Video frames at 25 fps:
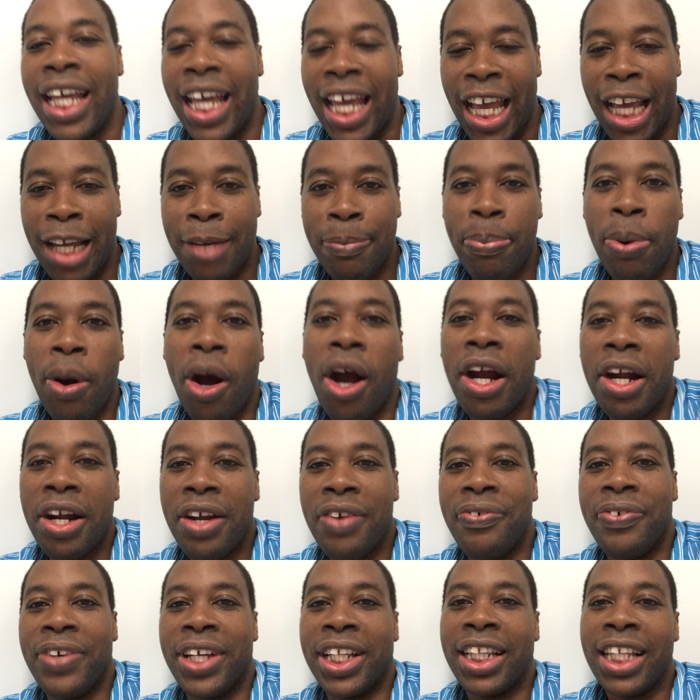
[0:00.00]
And part
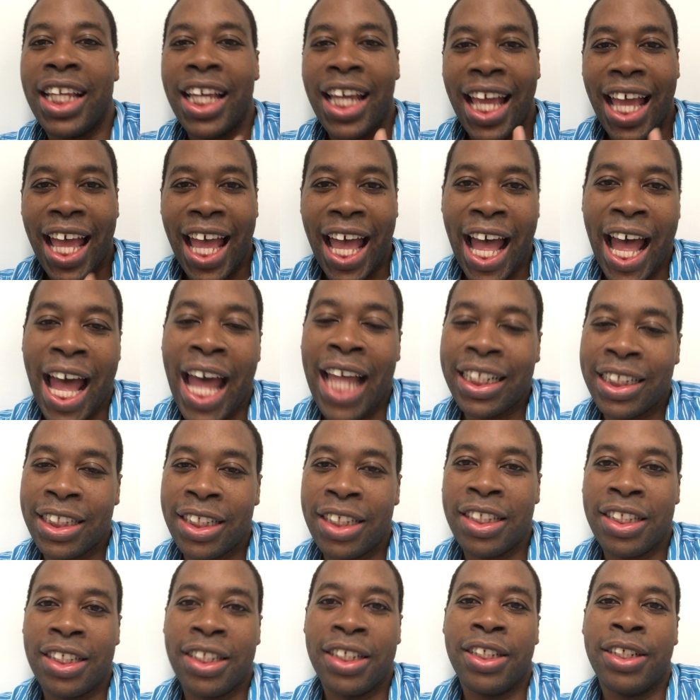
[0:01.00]
of it had
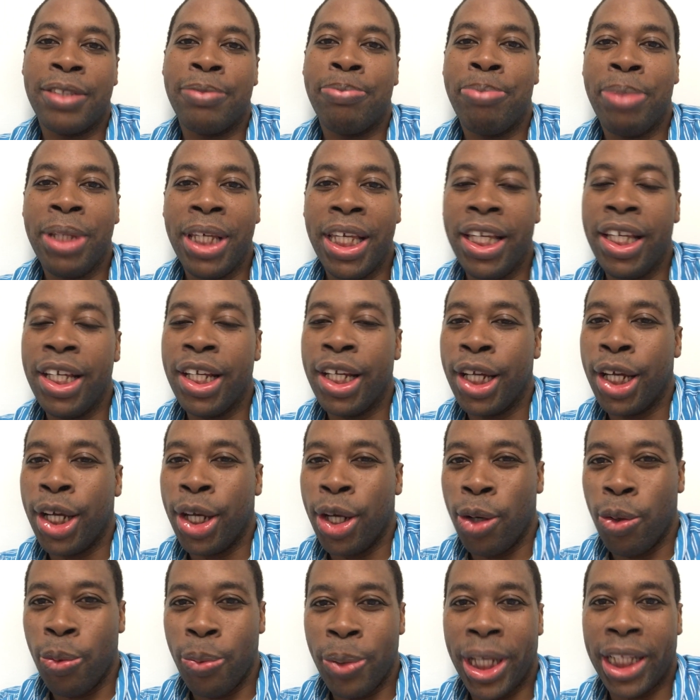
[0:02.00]
to be
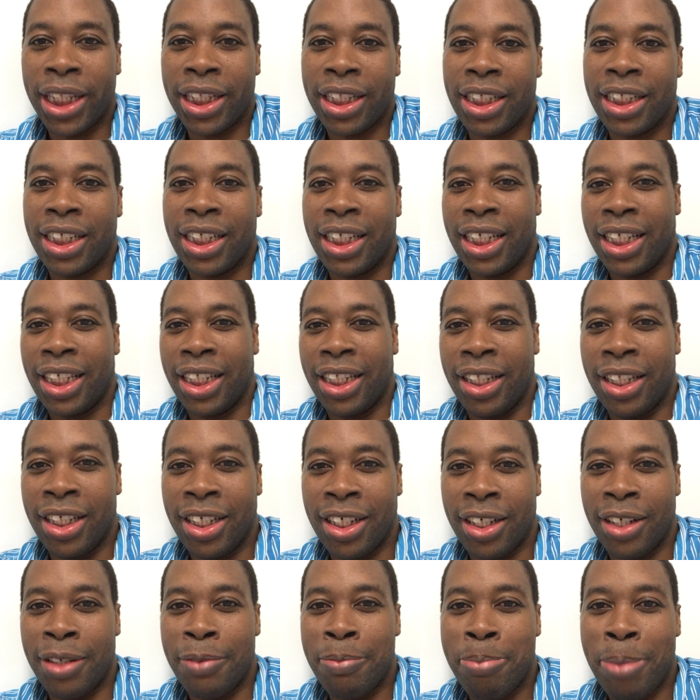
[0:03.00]
with
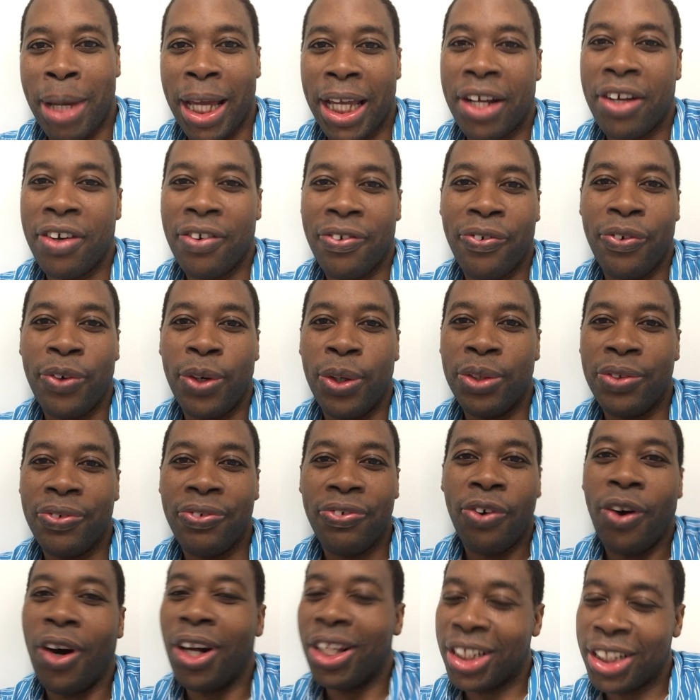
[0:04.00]
the microphone
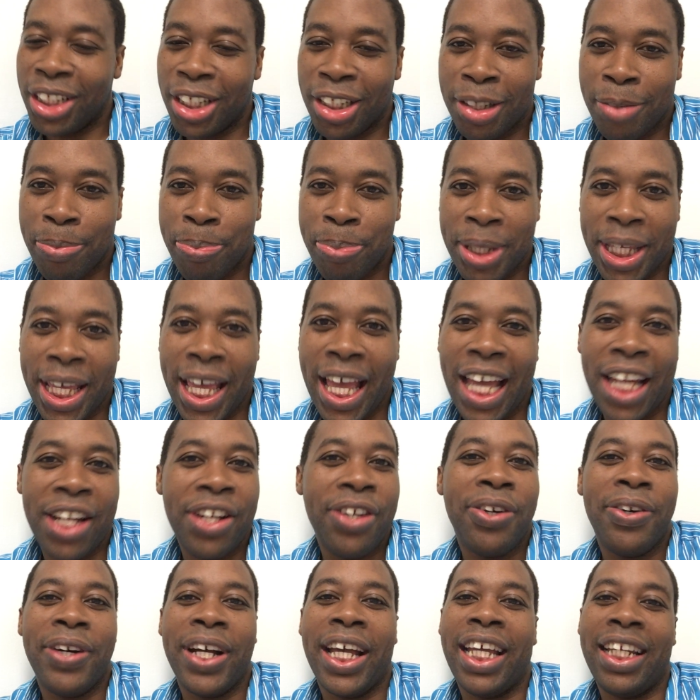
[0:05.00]
falling on the
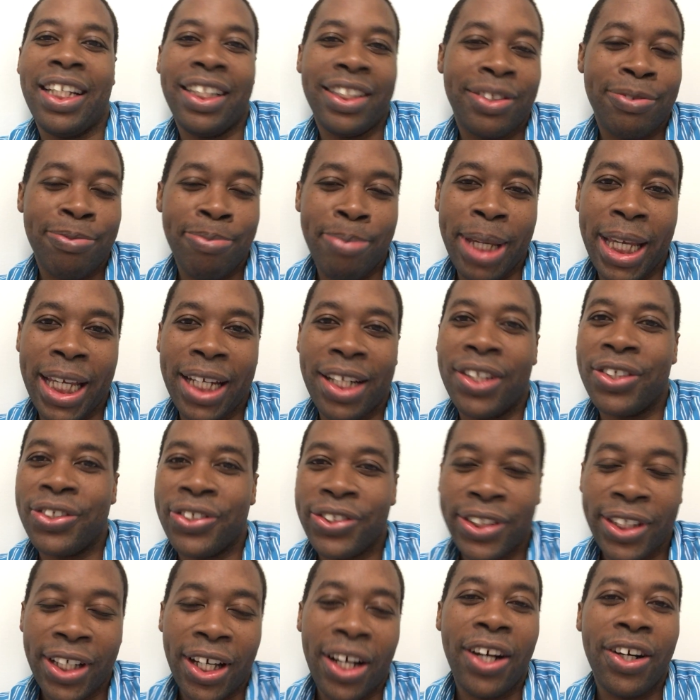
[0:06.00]
piano, and it made her
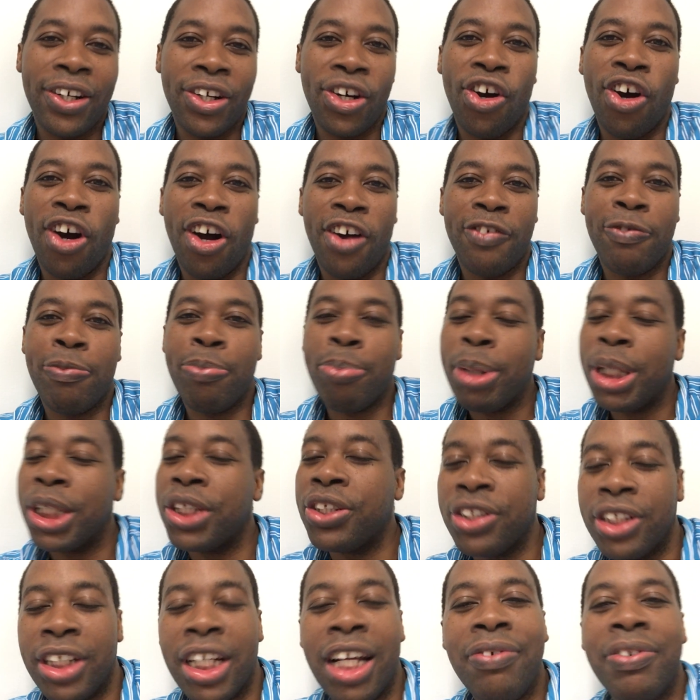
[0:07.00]
sound off
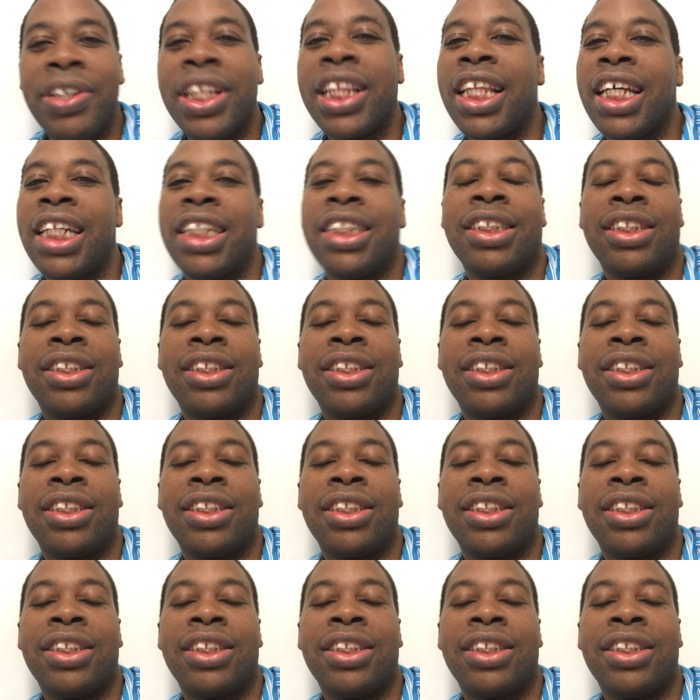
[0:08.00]
pitch and everything.